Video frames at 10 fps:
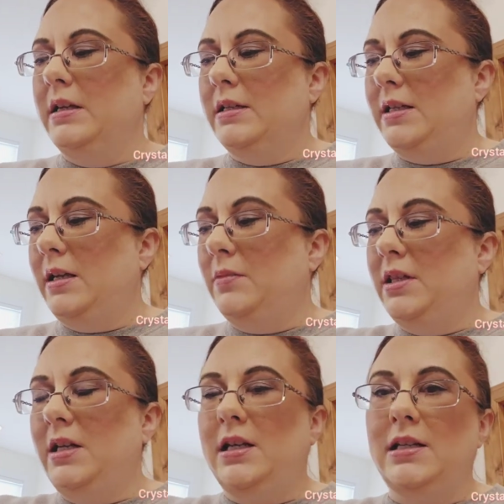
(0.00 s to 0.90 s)
Same
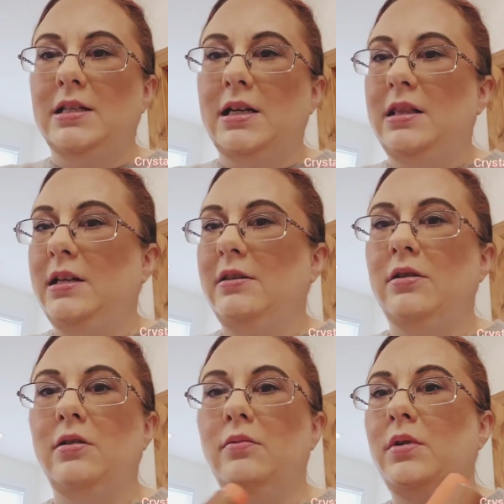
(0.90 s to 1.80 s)
with these. I think
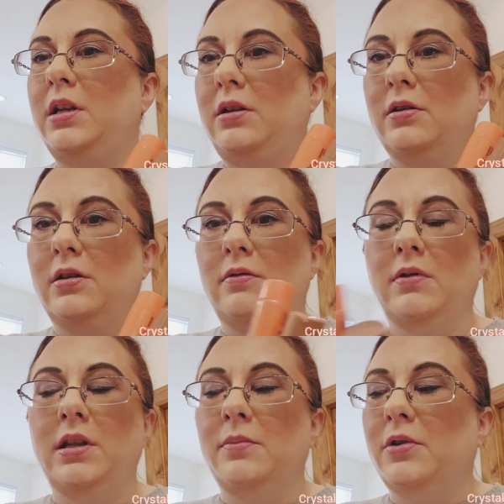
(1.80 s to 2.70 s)
they're really good,
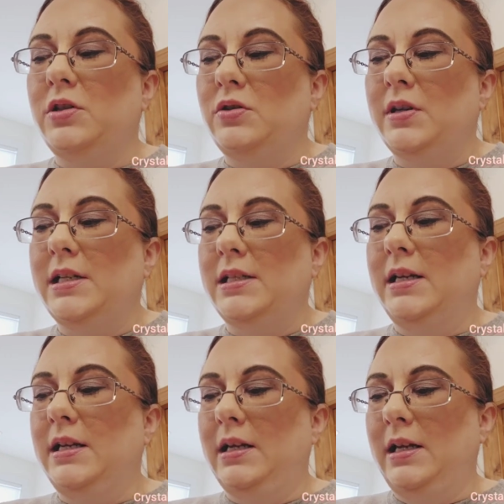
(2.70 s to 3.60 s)
really
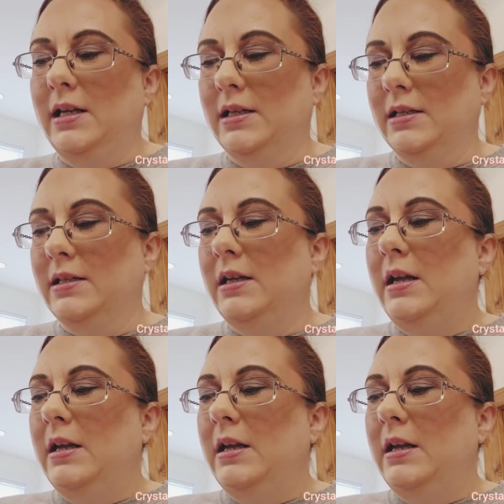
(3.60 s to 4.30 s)
moisturizing, and